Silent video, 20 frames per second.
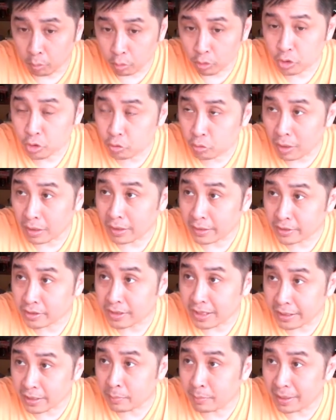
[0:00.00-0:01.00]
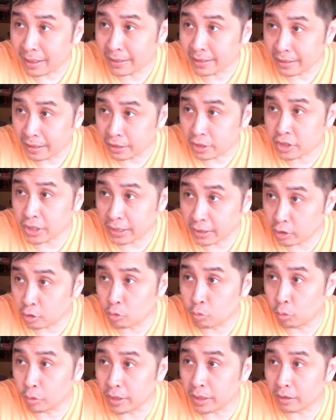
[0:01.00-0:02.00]
most strongest animal in a
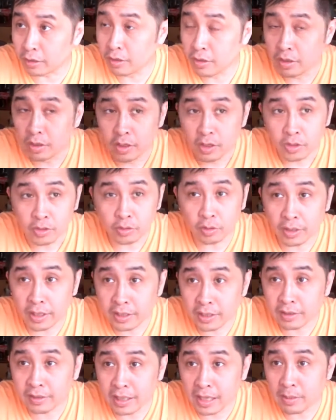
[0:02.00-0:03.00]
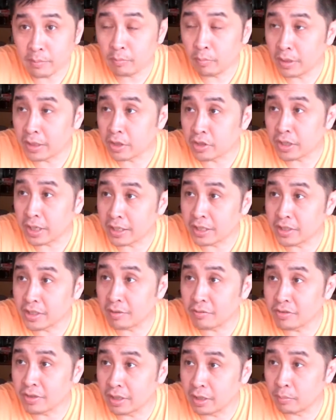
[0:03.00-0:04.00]
Chinese zodiac. So anytime when the Chinese
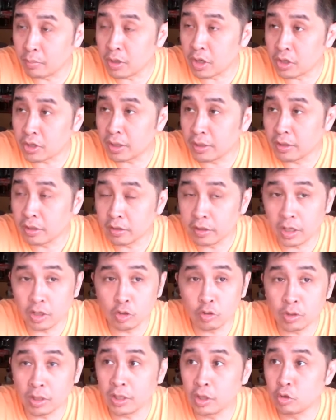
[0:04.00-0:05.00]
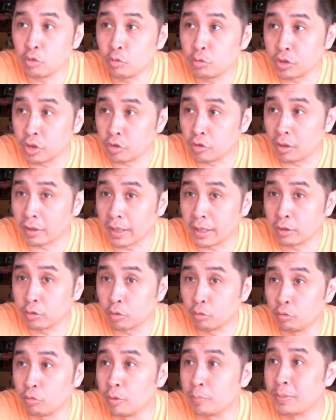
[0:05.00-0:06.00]
have celebration, they usually use the dragon
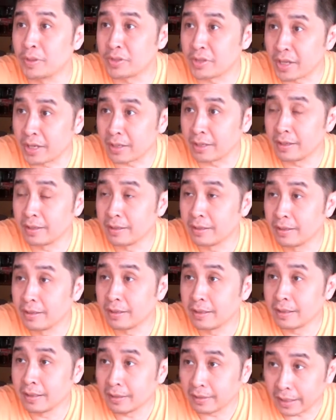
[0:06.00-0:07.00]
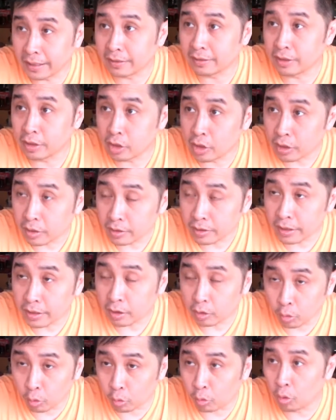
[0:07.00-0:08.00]
to represent like the
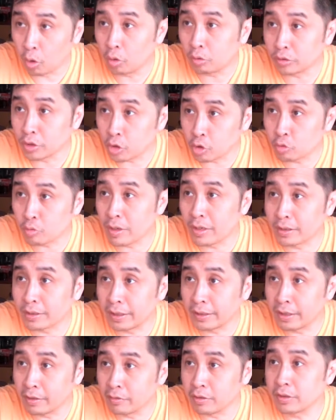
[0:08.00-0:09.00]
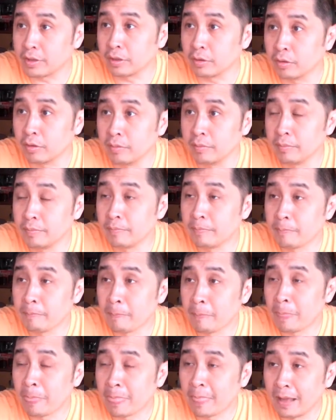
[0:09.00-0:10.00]
good luck, the strength, and everything.
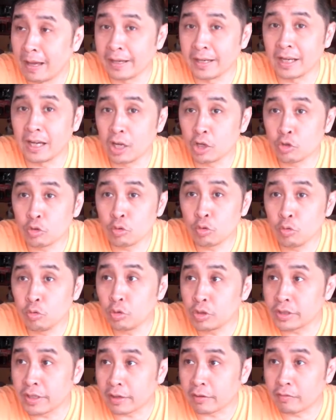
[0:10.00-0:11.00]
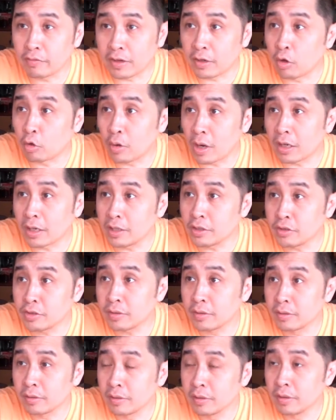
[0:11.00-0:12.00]
And they also use like
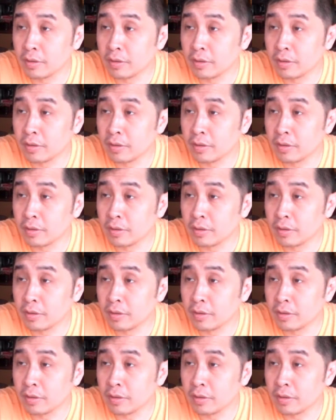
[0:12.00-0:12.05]
firecrackers